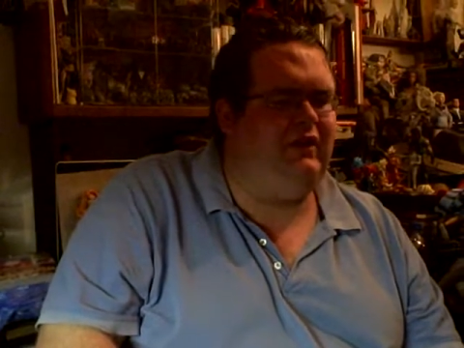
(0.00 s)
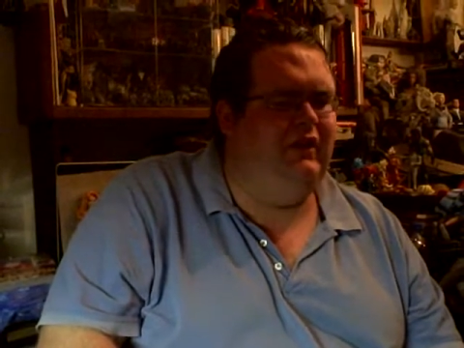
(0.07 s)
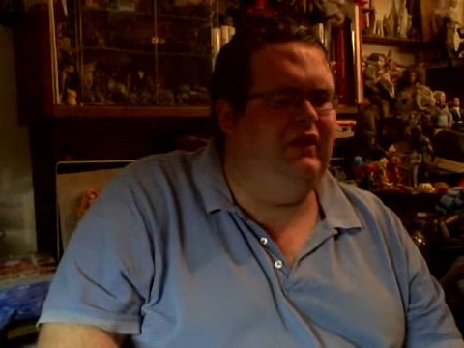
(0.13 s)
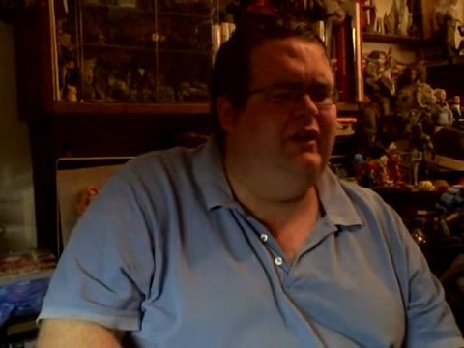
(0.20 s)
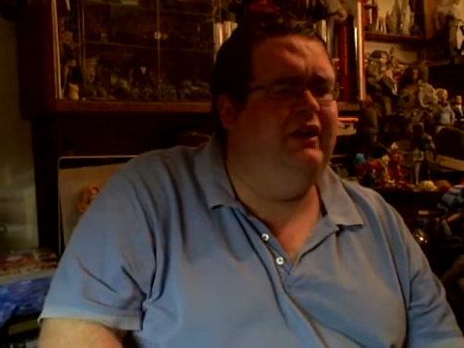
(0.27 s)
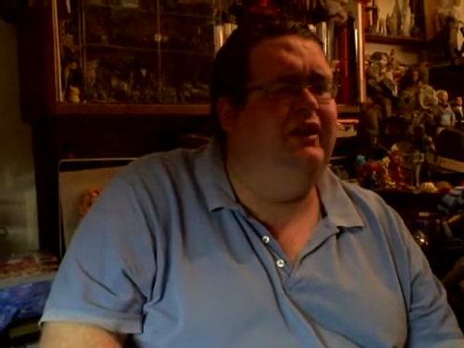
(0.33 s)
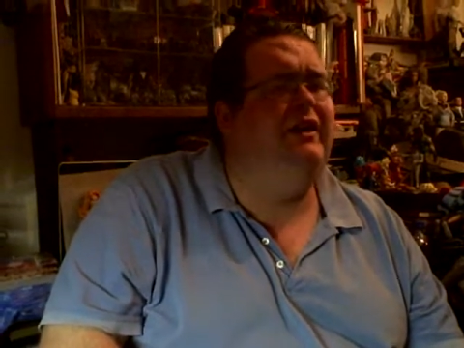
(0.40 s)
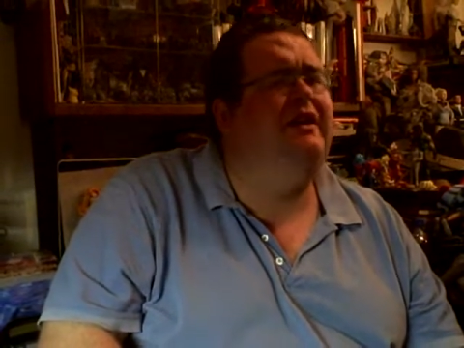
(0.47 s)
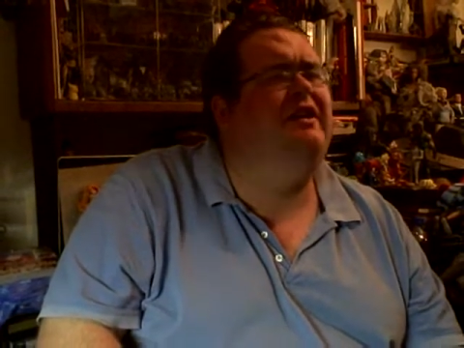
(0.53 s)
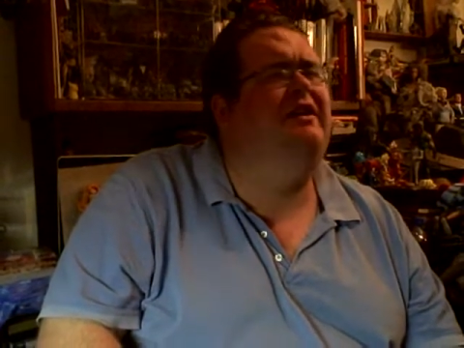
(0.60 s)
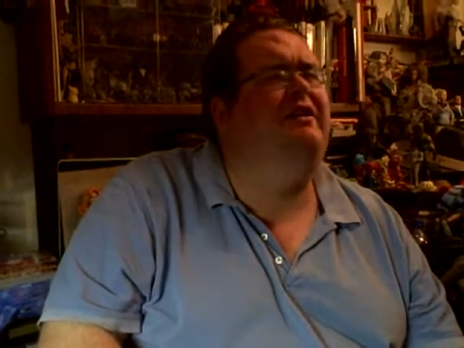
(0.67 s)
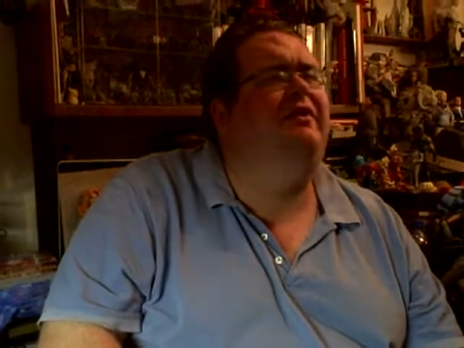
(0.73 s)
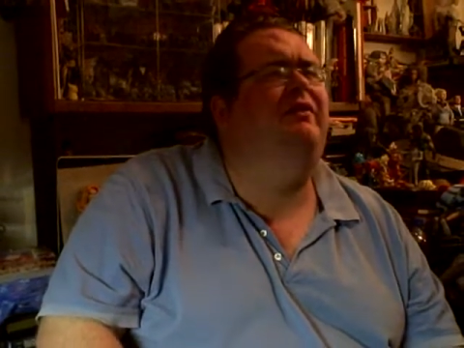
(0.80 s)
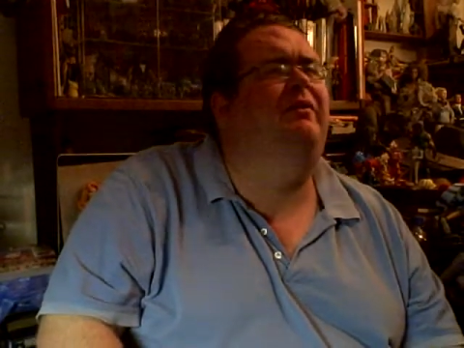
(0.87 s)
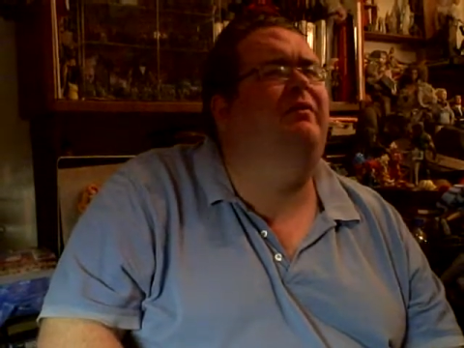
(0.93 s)

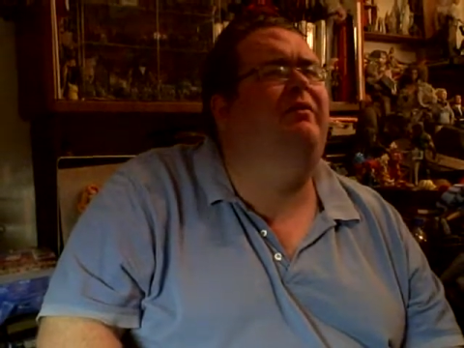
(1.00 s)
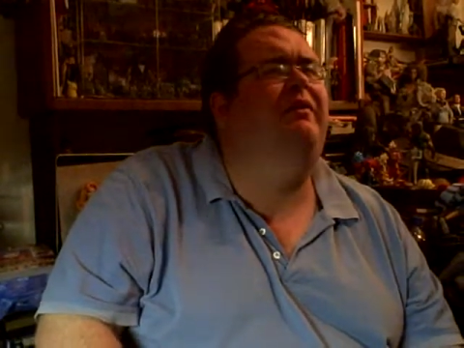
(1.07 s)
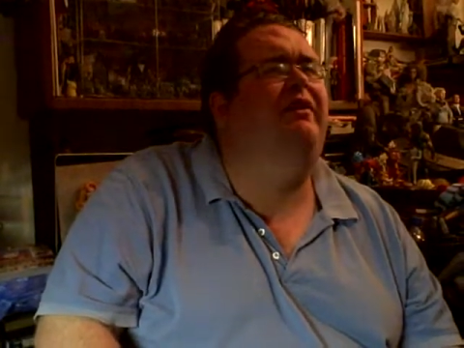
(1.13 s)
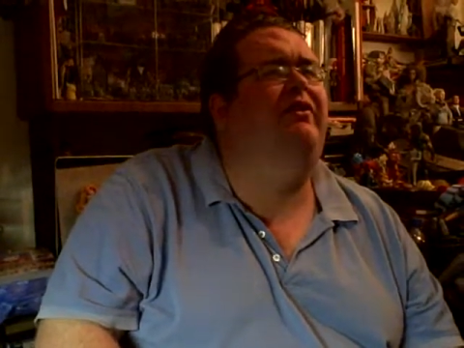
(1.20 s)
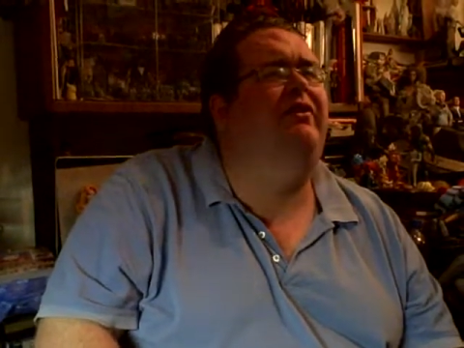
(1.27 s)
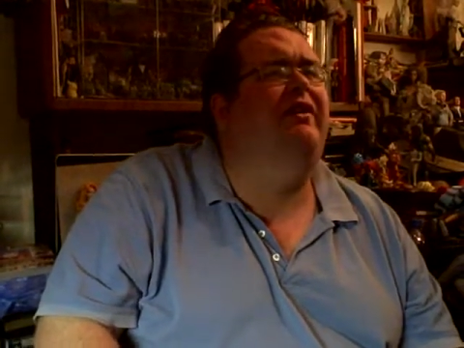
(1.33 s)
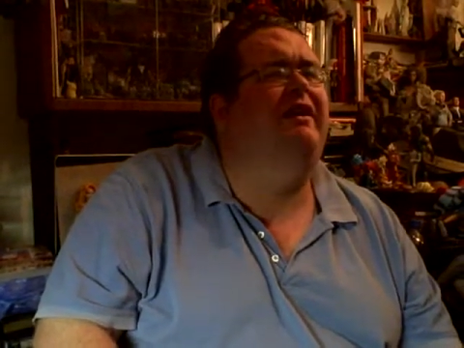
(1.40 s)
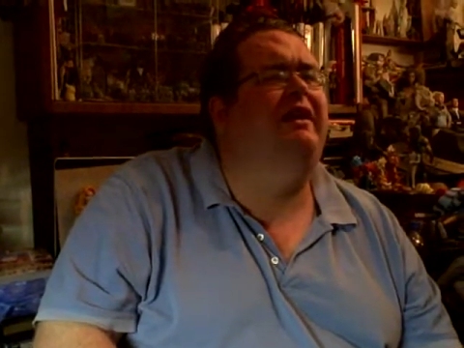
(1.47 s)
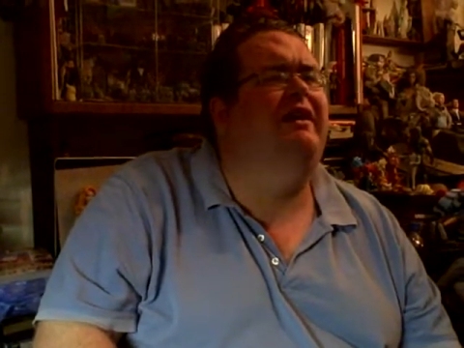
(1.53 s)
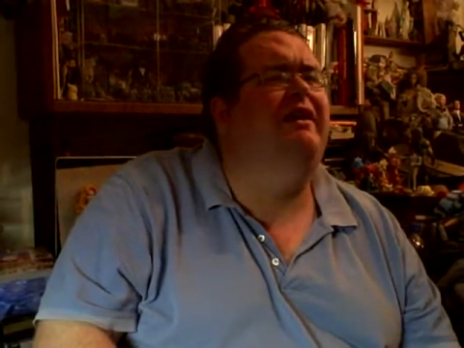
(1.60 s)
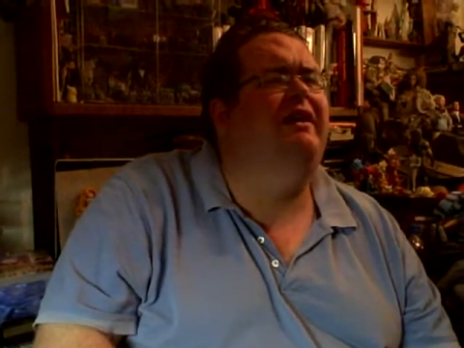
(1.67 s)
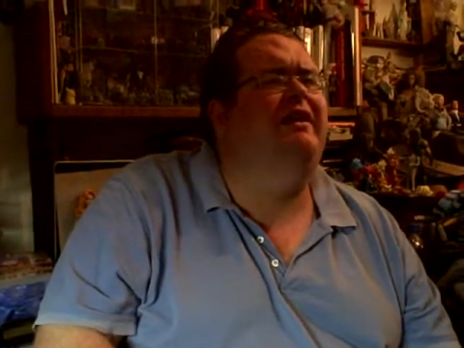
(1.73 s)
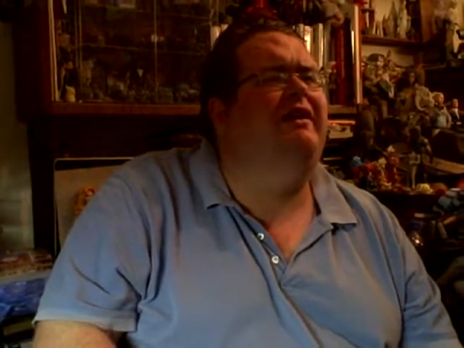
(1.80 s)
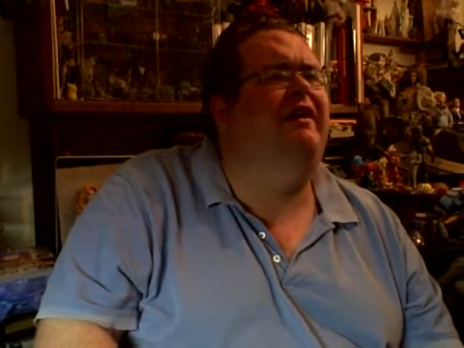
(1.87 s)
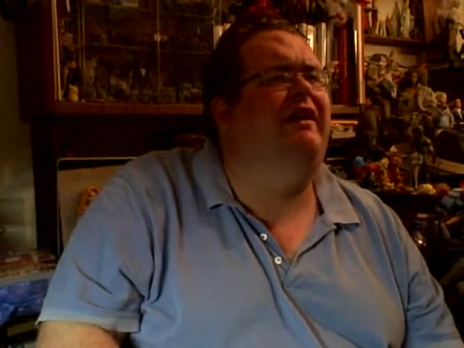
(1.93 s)
Let's see.
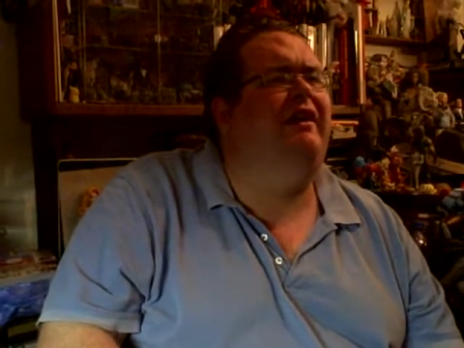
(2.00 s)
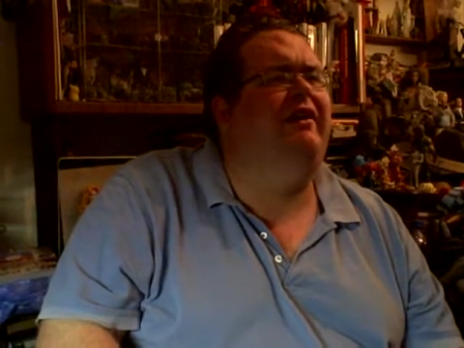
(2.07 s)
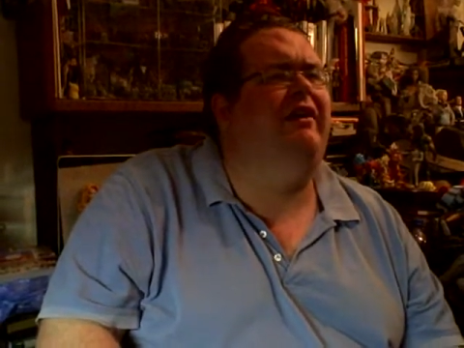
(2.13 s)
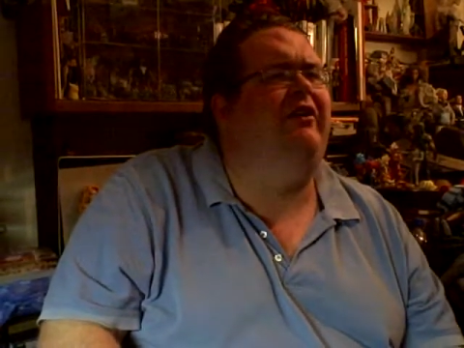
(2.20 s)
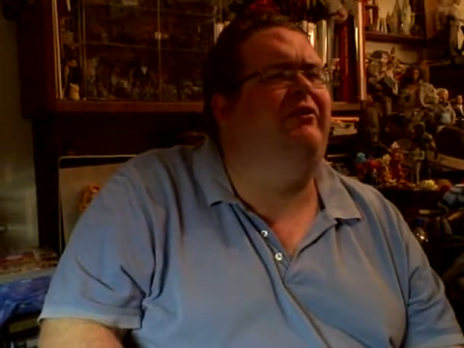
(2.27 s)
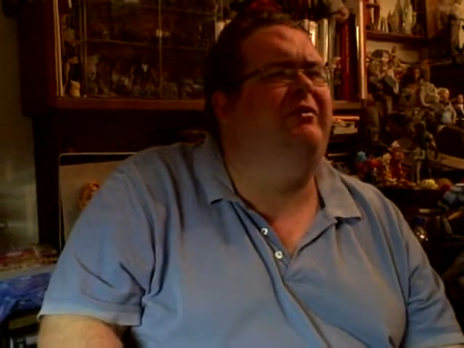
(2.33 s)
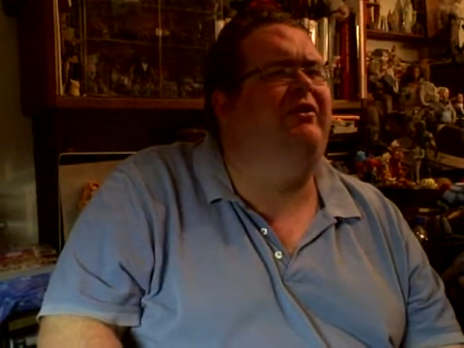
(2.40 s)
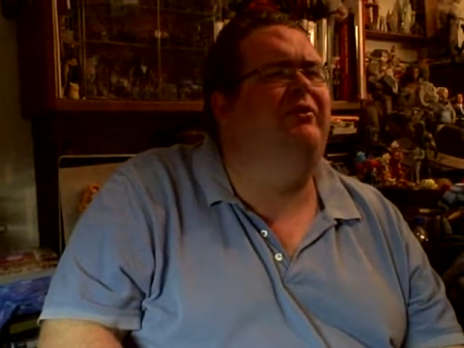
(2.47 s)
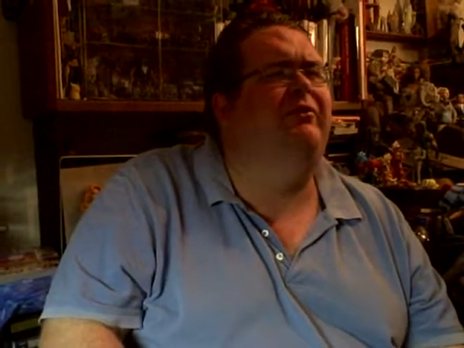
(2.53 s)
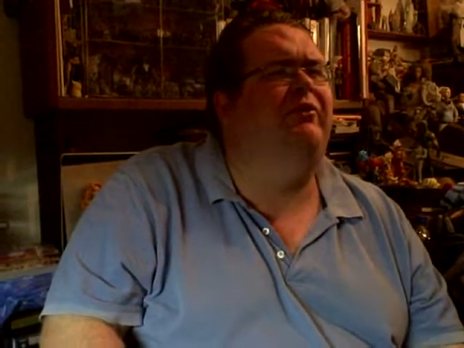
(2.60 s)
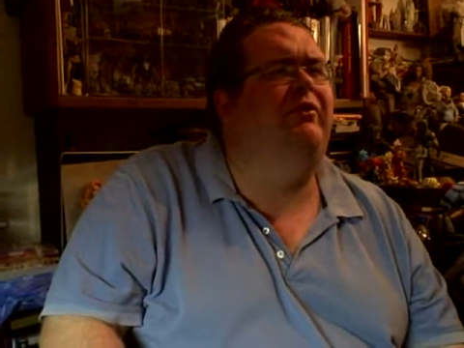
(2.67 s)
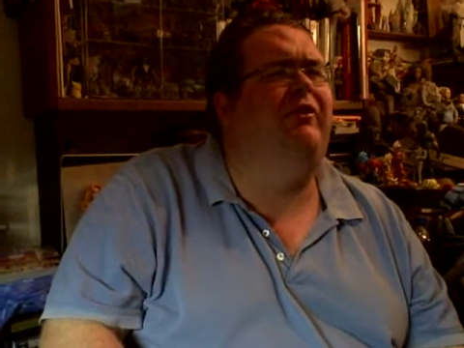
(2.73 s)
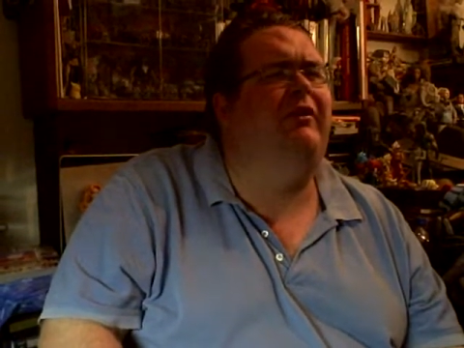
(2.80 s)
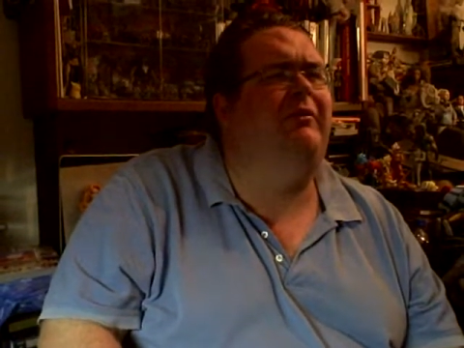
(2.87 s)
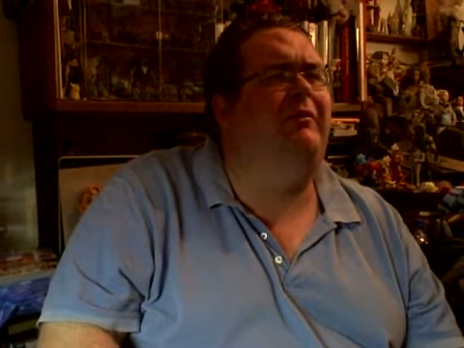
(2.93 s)
There has to be some sort
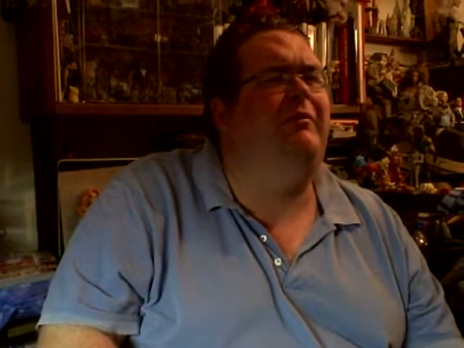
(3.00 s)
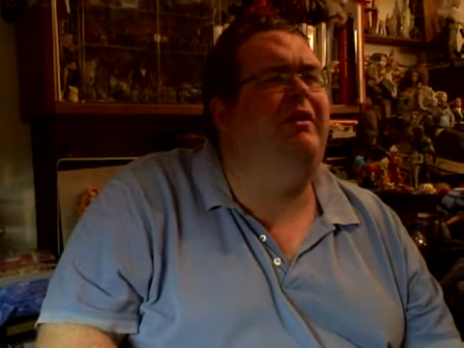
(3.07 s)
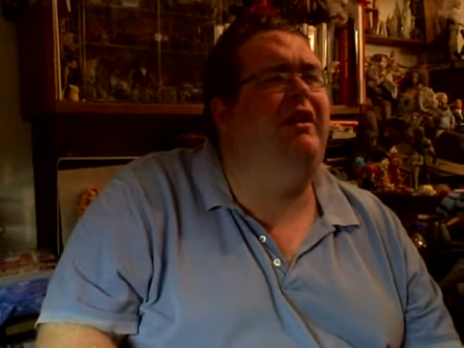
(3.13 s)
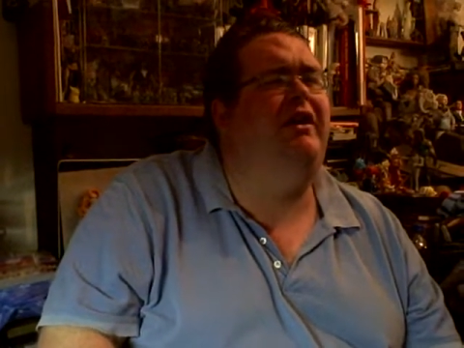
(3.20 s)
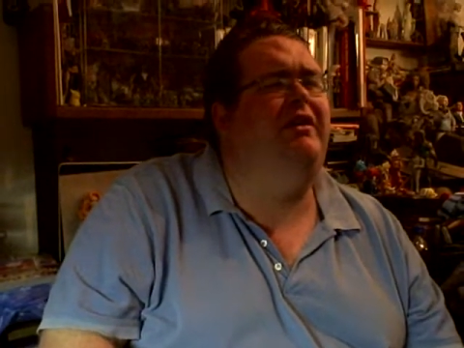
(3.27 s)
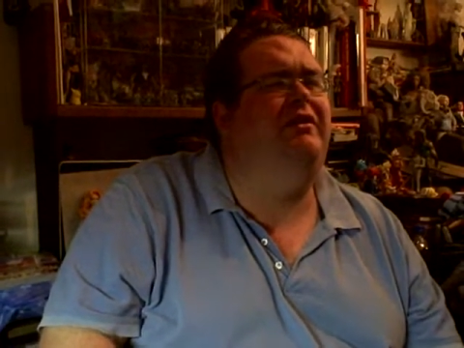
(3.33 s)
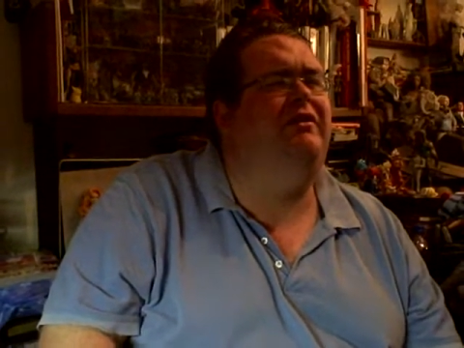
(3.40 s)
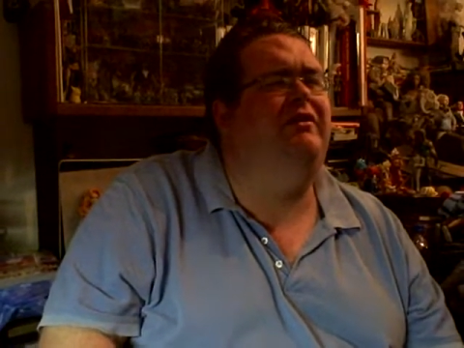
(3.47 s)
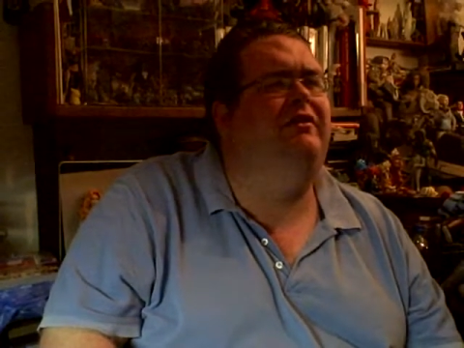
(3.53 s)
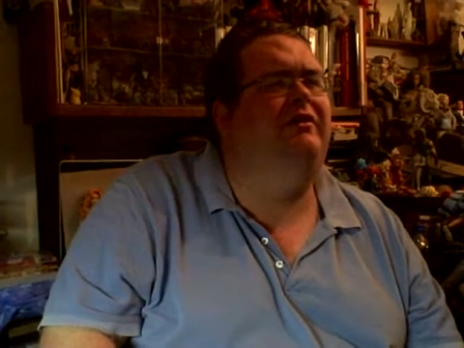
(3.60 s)
of horrible pun.